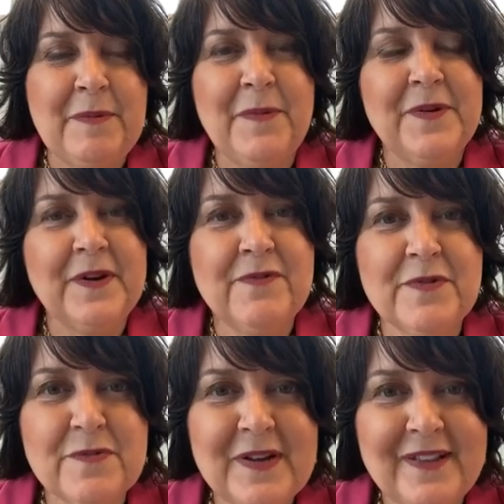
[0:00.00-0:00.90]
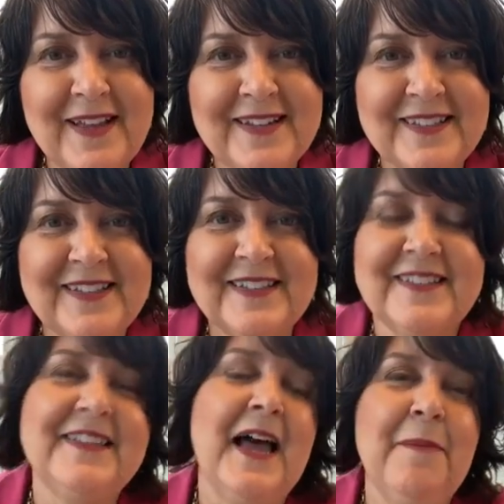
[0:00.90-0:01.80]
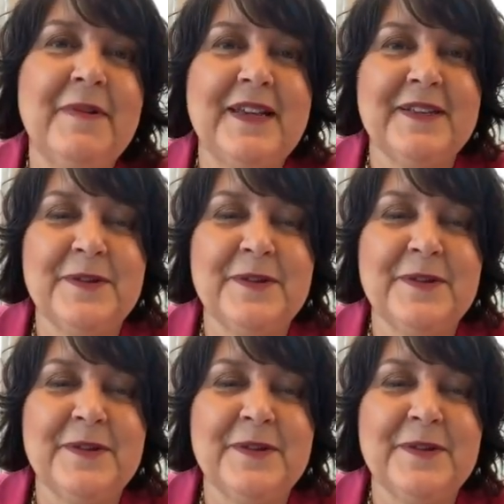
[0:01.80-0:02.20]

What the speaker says: maybe we don't even realize that this is happening.